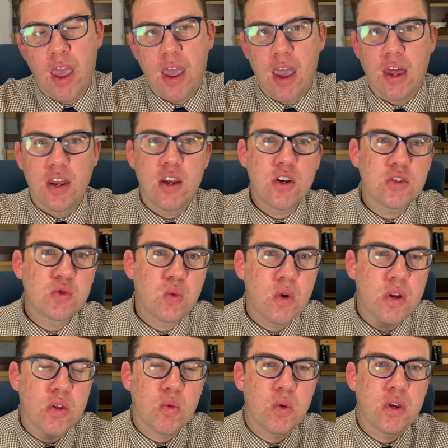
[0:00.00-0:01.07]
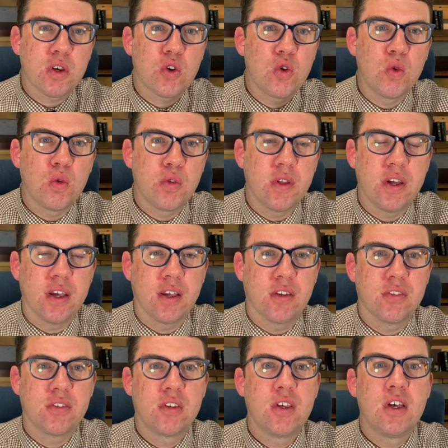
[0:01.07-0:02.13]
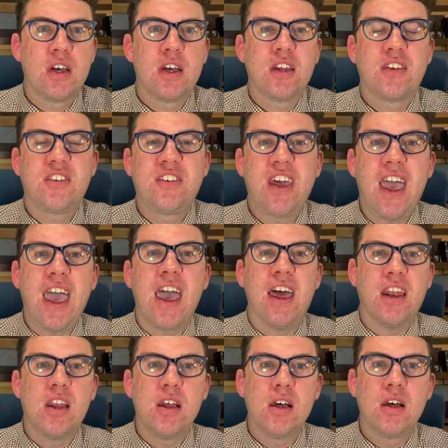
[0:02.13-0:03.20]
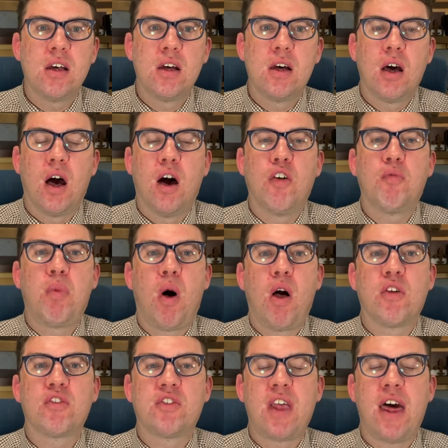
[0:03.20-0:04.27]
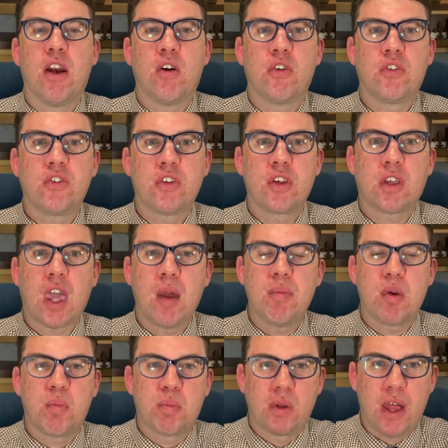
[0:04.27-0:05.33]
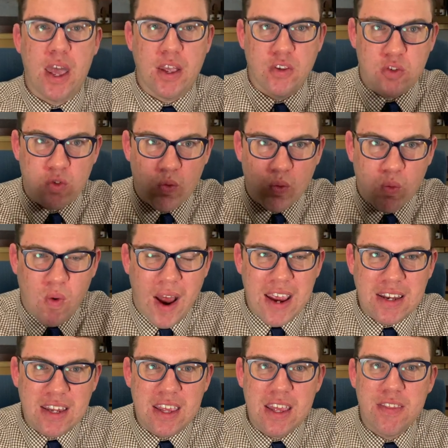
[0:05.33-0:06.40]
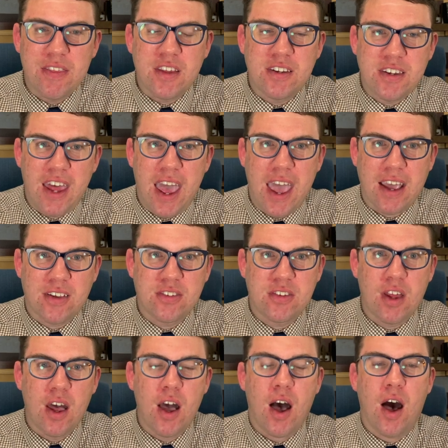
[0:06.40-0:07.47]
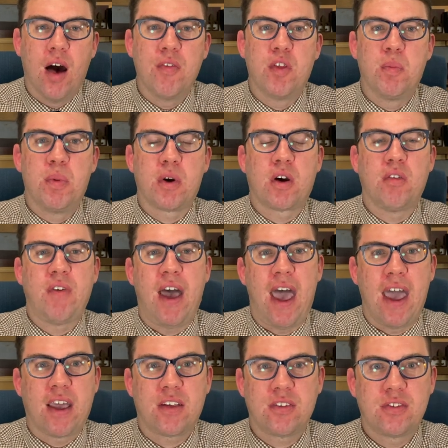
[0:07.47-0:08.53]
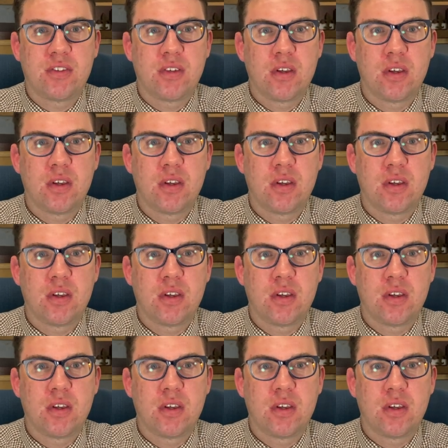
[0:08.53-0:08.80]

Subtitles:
And here's one of the really cool things. 10 of Paul's letters can be placed right in the text of the book of Acts.